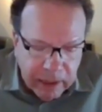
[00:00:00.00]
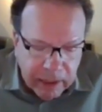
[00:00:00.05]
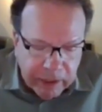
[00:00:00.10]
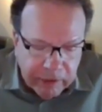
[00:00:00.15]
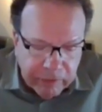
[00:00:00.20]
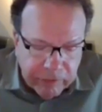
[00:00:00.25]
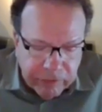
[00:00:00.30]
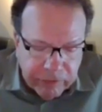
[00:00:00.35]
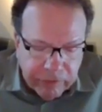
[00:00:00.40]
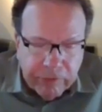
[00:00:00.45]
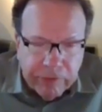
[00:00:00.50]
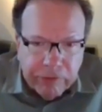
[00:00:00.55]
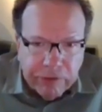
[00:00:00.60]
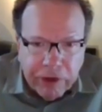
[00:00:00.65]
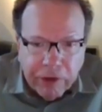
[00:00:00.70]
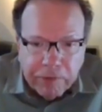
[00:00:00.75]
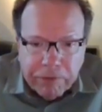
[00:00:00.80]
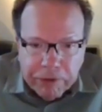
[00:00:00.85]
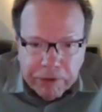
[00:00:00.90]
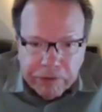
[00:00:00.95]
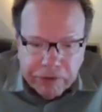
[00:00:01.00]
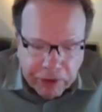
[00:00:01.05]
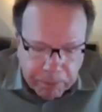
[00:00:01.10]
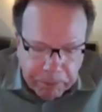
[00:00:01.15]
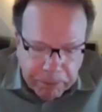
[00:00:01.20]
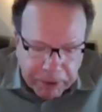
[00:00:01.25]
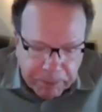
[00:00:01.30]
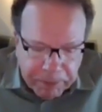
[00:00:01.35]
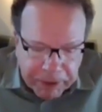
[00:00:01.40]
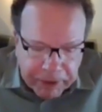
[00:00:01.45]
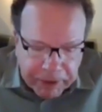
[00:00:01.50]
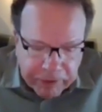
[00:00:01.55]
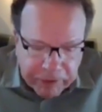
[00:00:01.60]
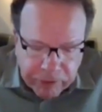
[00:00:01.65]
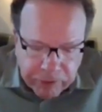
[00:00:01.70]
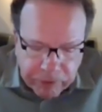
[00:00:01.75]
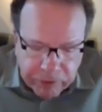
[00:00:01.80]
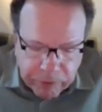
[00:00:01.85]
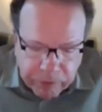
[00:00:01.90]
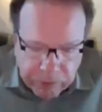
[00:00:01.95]
His selfless commitment
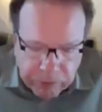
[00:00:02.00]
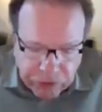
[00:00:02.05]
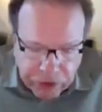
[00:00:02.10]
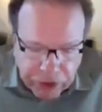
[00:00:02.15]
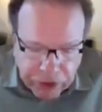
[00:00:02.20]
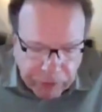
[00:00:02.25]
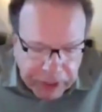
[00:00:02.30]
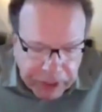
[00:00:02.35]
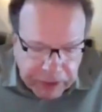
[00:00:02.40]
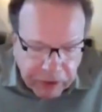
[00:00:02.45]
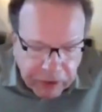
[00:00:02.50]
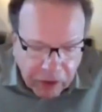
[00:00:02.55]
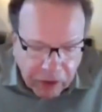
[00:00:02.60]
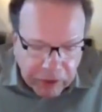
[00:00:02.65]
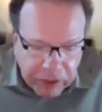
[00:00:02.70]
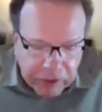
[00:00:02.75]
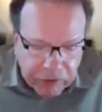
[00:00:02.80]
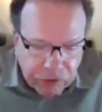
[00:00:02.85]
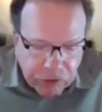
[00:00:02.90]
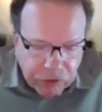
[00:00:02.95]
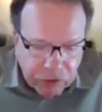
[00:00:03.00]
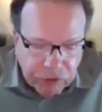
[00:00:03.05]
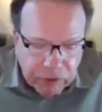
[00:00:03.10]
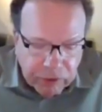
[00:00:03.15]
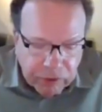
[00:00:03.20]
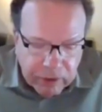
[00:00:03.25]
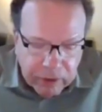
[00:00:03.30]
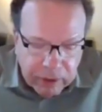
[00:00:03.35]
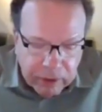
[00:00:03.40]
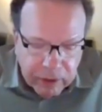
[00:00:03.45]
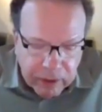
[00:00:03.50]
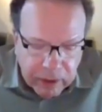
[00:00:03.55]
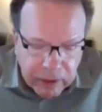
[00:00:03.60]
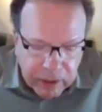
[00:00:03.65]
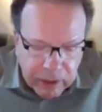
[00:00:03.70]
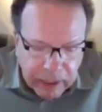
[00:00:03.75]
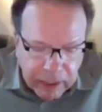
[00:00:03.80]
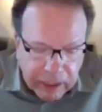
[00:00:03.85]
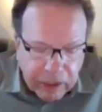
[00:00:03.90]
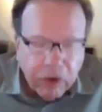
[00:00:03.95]
to sharing knowledge
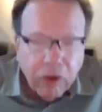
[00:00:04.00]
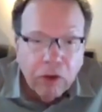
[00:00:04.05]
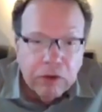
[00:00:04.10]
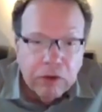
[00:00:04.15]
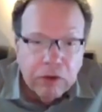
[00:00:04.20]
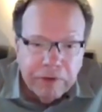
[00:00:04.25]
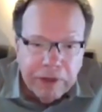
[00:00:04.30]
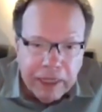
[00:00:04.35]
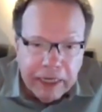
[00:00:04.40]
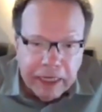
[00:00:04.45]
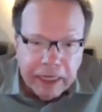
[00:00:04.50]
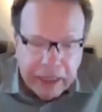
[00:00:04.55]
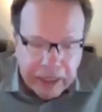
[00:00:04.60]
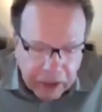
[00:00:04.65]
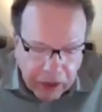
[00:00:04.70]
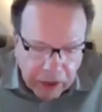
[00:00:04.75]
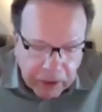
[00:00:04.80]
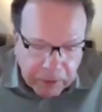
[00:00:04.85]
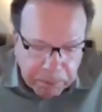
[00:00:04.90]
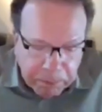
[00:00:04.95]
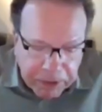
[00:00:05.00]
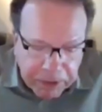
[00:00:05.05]
and cultivating young